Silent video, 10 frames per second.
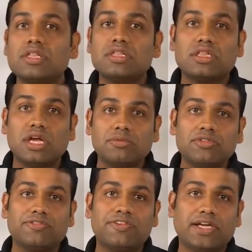Some
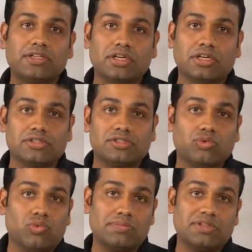of the
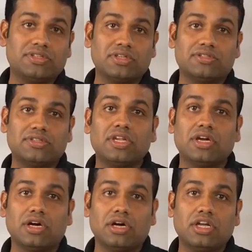factors one must
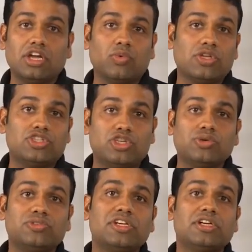consider when
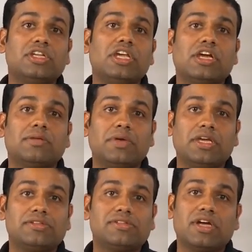choosing a
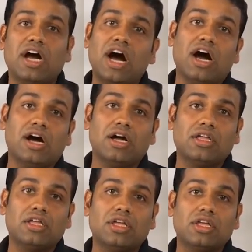database are:
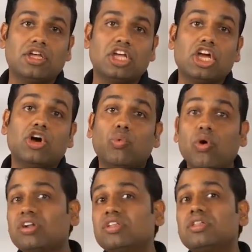
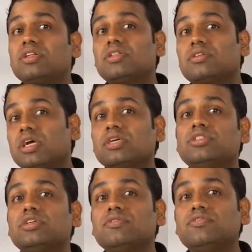what is the
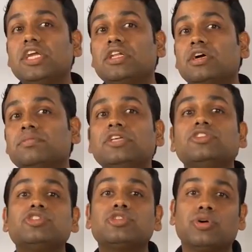structure of data
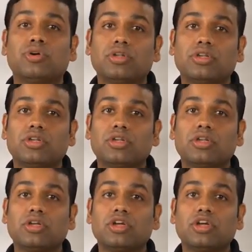being stored?
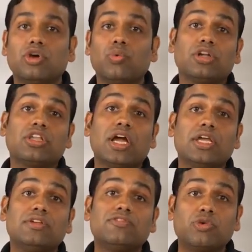What
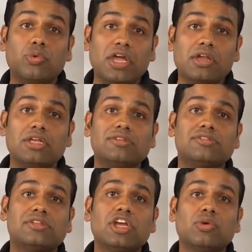kind of
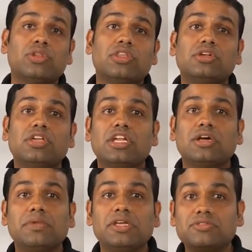queries would the
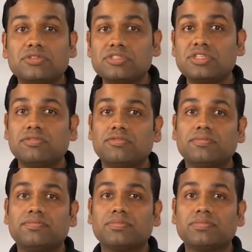database receive?